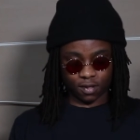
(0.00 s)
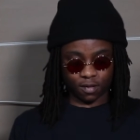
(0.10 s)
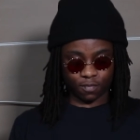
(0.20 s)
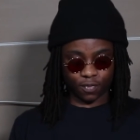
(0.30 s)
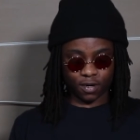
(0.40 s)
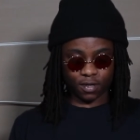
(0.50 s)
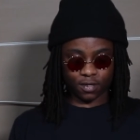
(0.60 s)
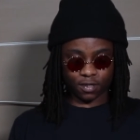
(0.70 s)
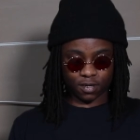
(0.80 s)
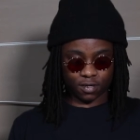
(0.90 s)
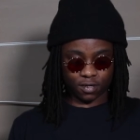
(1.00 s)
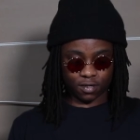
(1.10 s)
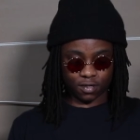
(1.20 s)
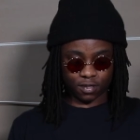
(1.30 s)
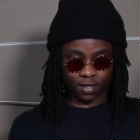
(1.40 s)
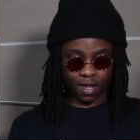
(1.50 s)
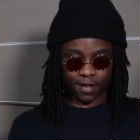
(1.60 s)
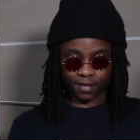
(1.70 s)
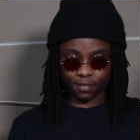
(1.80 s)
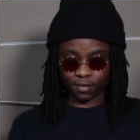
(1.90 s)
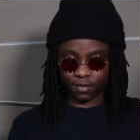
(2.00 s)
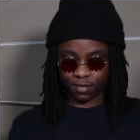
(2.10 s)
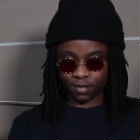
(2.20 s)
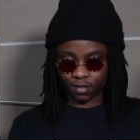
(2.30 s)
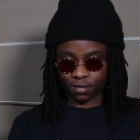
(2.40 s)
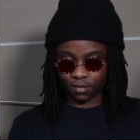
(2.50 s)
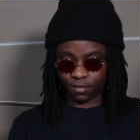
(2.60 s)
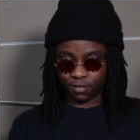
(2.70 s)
I'm pretty sure that's how it's supposed to go.